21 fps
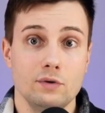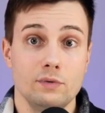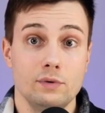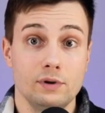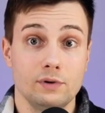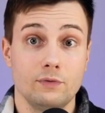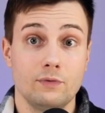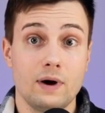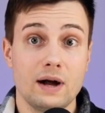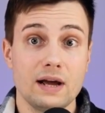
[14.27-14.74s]
you
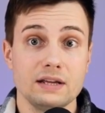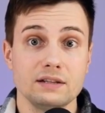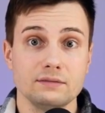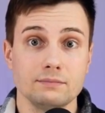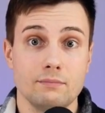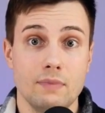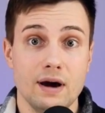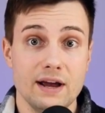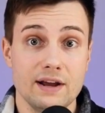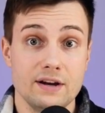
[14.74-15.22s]
will
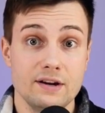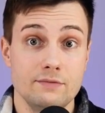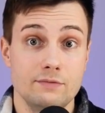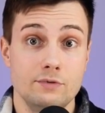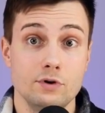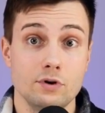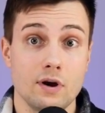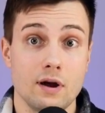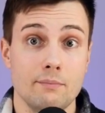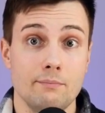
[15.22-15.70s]
find my
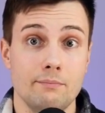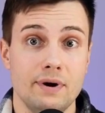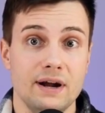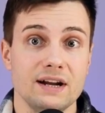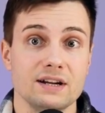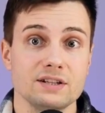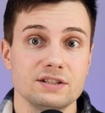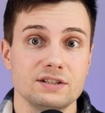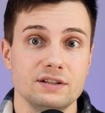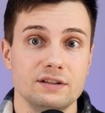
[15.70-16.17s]
review
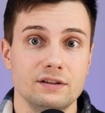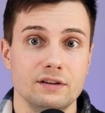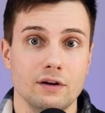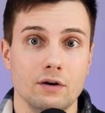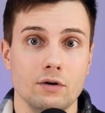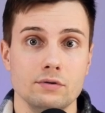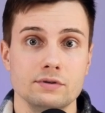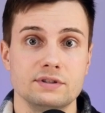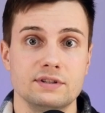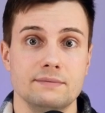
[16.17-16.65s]
comparison
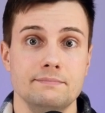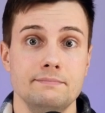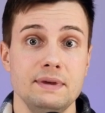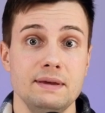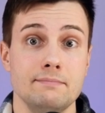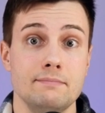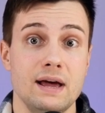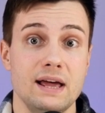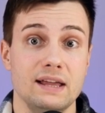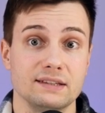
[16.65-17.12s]
on the
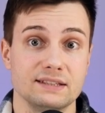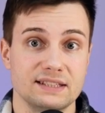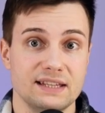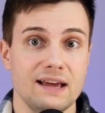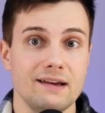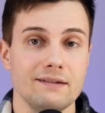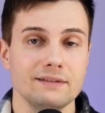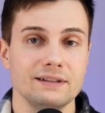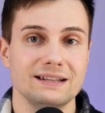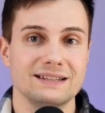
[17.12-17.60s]
Mi Band
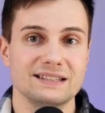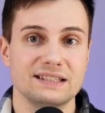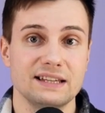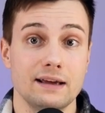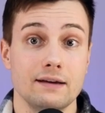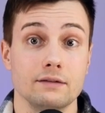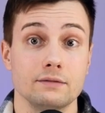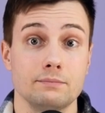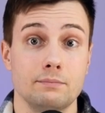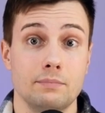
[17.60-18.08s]
7 and
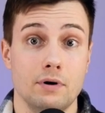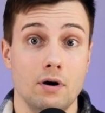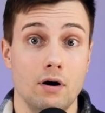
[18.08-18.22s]
7